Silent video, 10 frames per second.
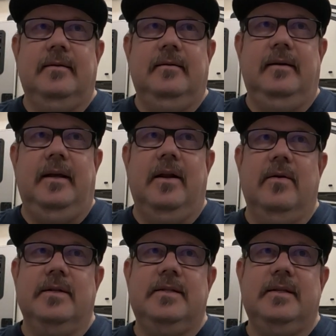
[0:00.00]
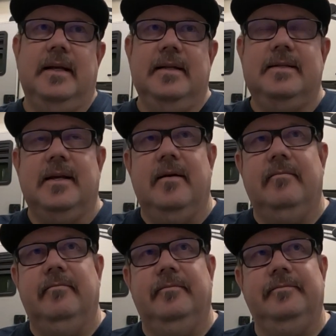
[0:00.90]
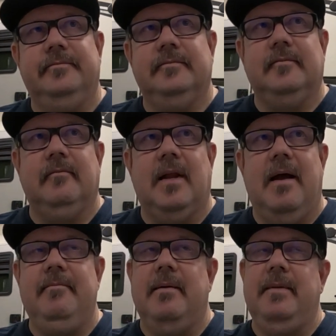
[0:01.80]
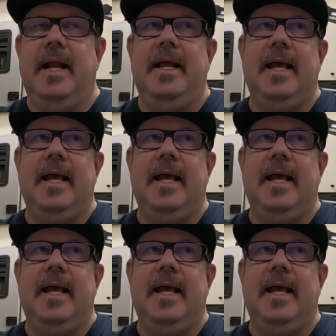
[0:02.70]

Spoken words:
I'm getting